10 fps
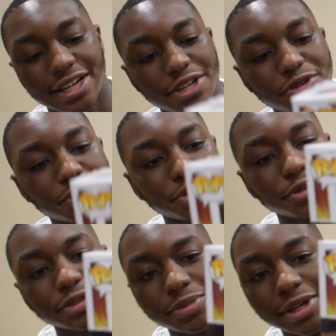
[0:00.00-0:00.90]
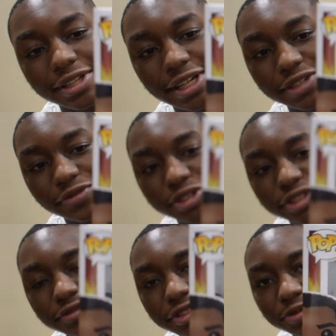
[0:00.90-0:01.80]
It would have been cool to make like a
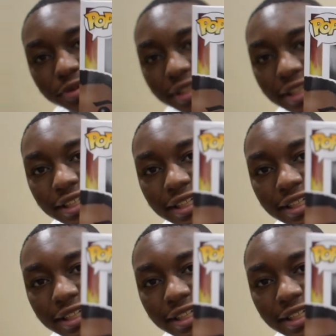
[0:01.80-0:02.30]
version of this where like